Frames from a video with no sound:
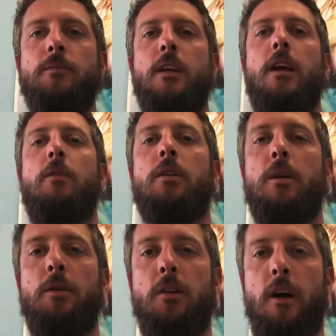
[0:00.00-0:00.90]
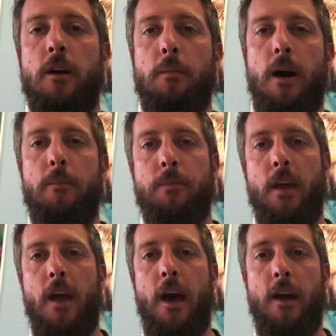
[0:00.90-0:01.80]
Today we're going to be talking about
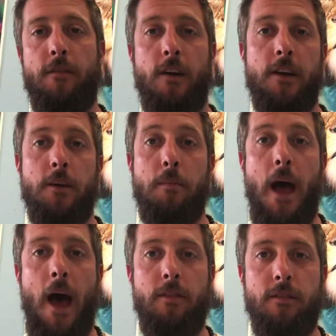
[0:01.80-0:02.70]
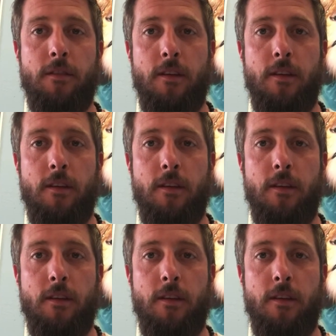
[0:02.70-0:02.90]
how to find your path.